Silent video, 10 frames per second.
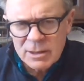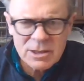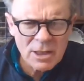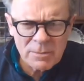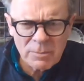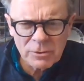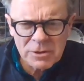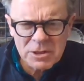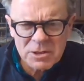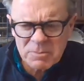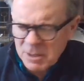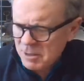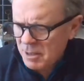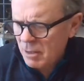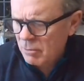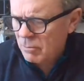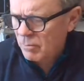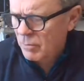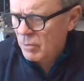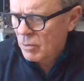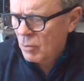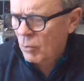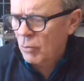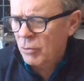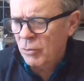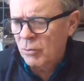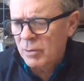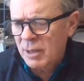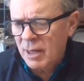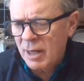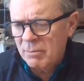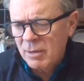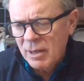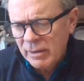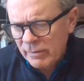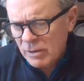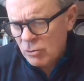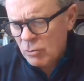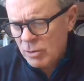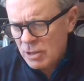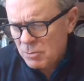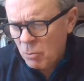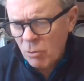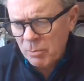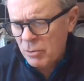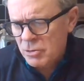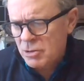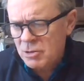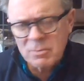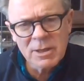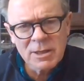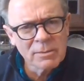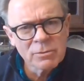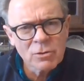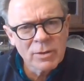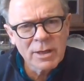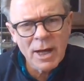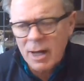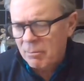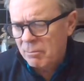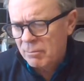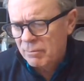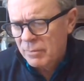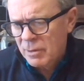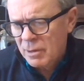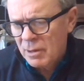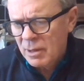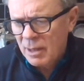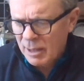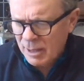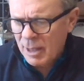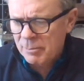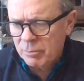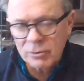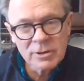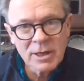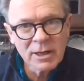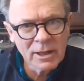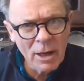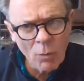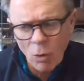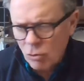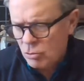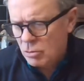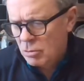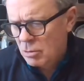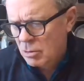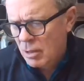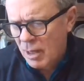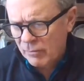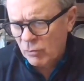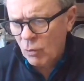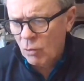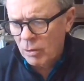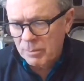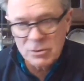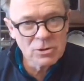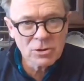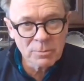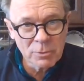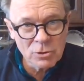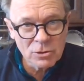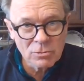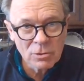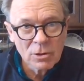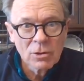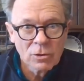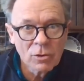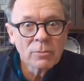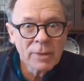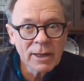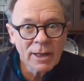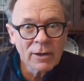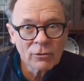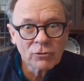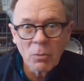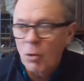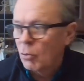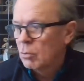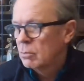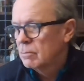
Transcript: Shall I put the speck down? Horton thought with alarm. If I do, these small persons may come to great harm. I can't put it down, and I won't. After all, a person's a person, no matter how small.